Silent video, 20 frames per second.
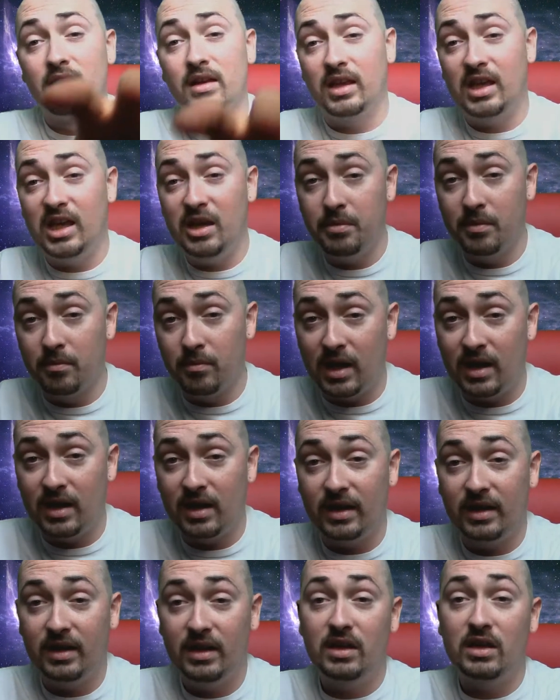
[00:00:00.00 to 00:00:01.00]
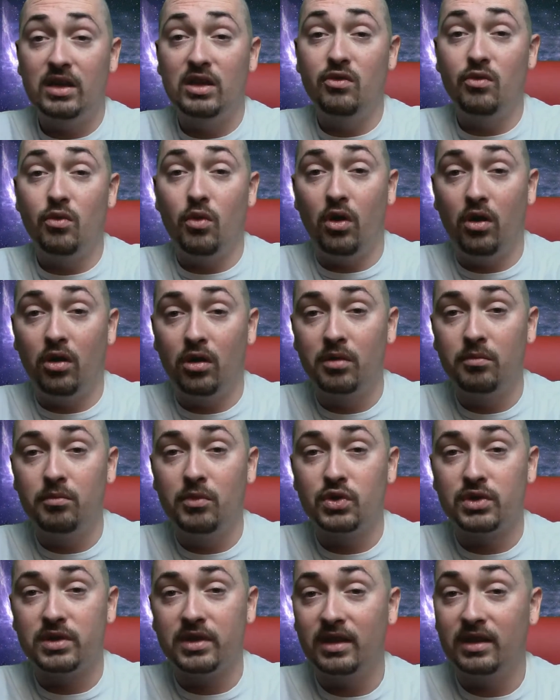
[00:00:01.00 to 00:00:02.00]
keep in mind you are
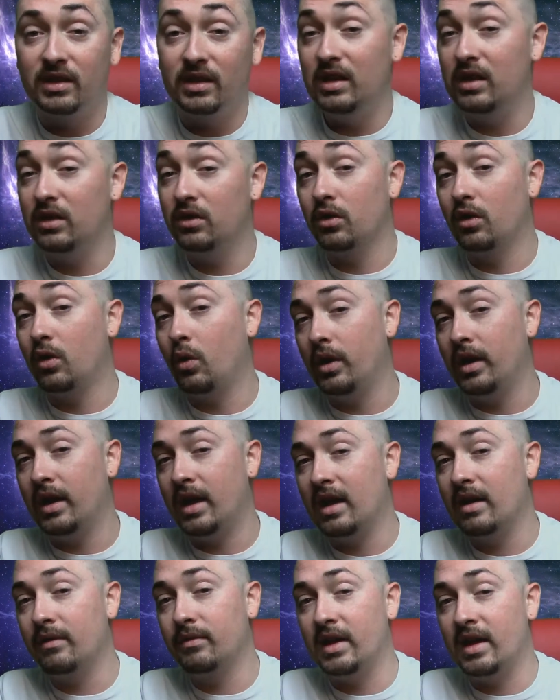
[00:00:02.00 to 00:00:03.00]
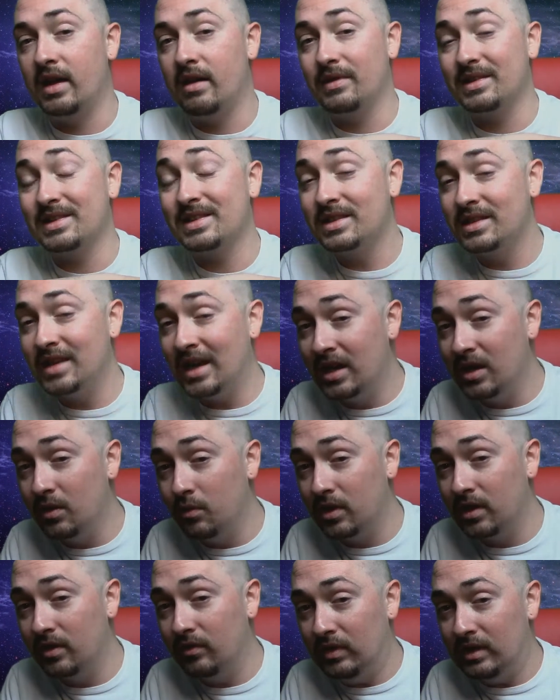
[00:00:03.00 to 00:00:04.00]
most likely either going to have a second
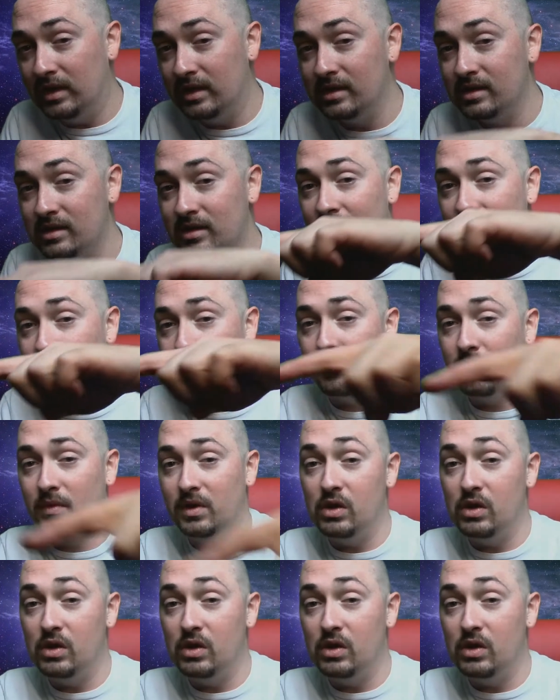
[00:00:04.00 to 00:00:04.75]
one of these that